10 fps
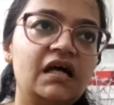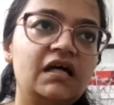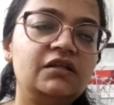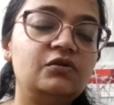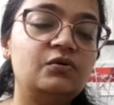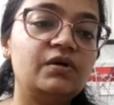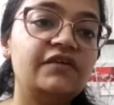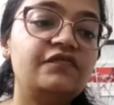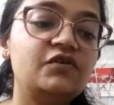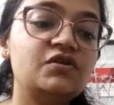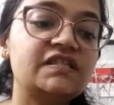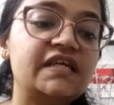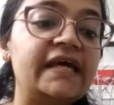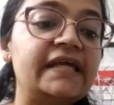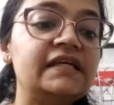No, if your
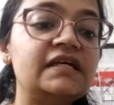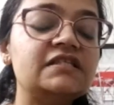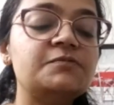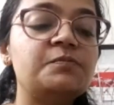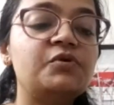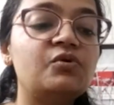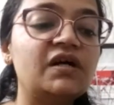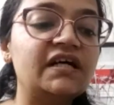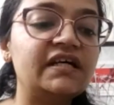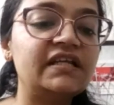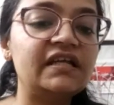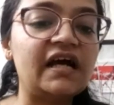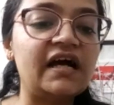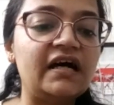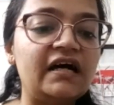skin is broken,
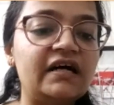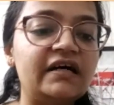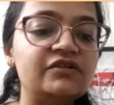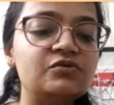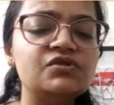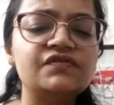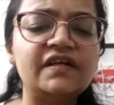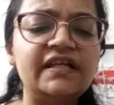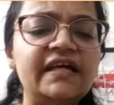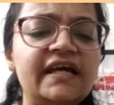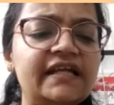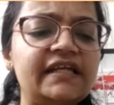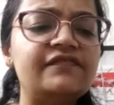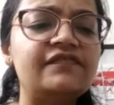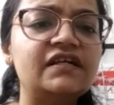usually
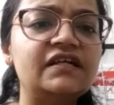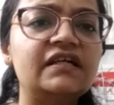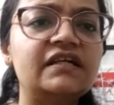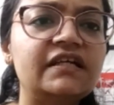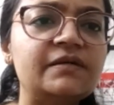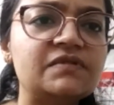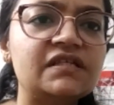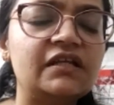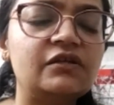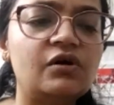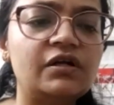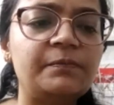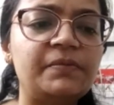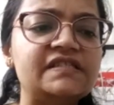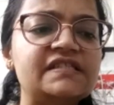antifungal creams are not
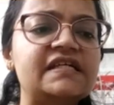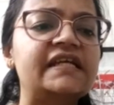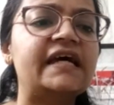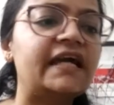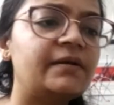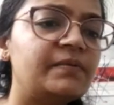prescribed.